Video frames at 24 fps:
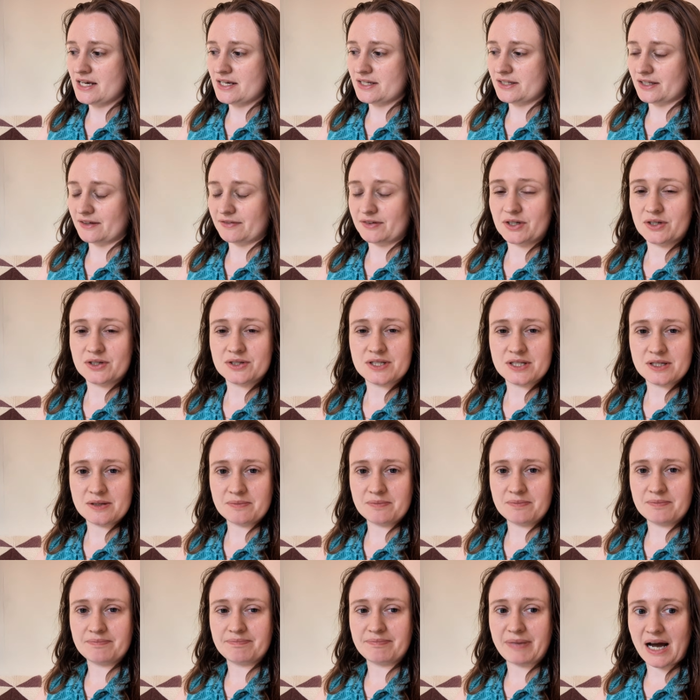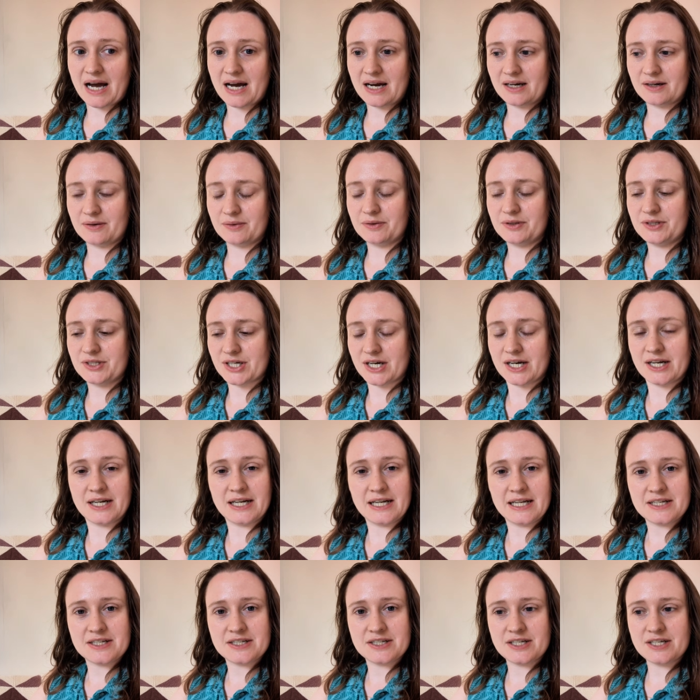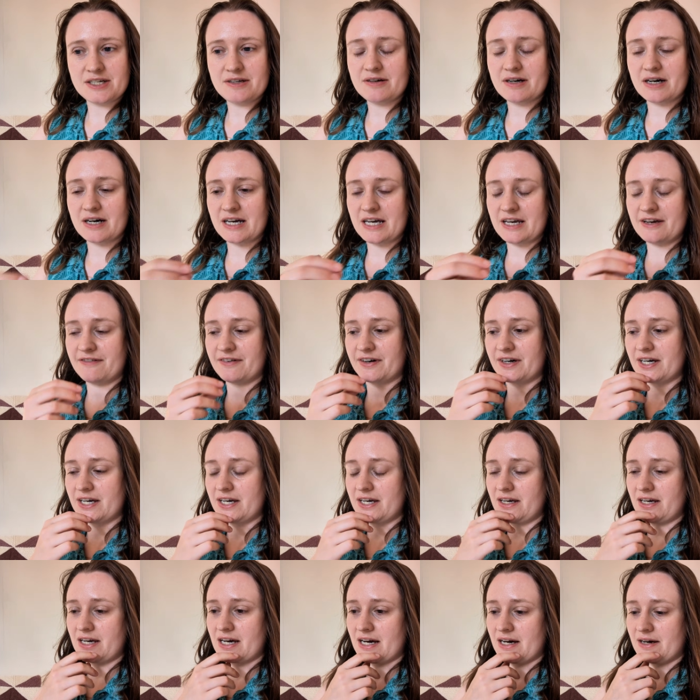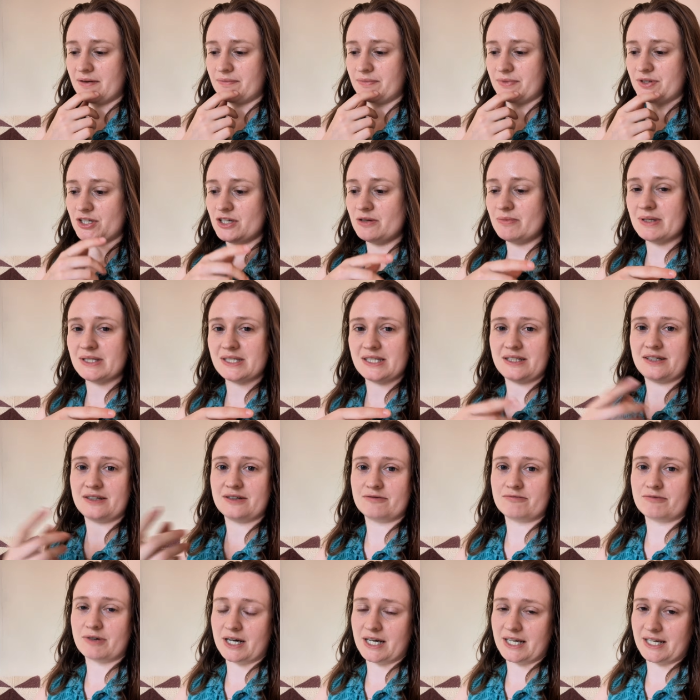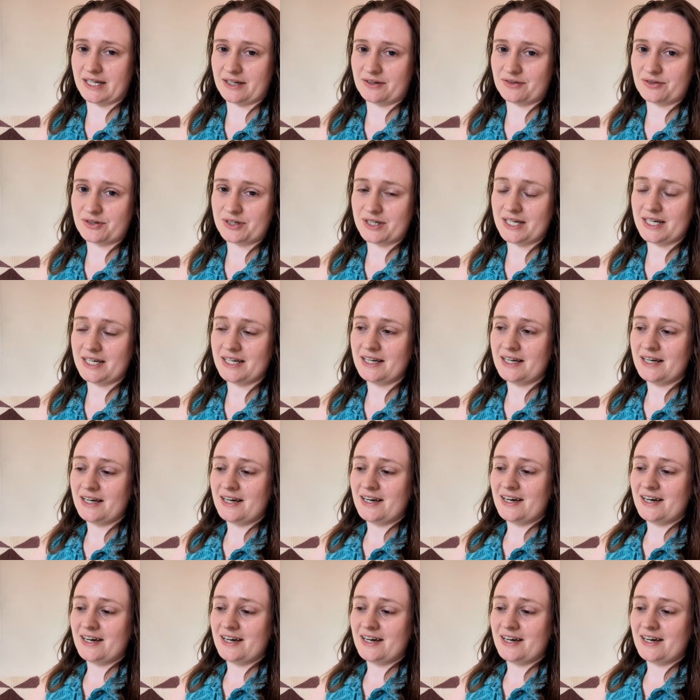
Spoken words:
So I've got some back journaling to do. If I am too busy to write an entry,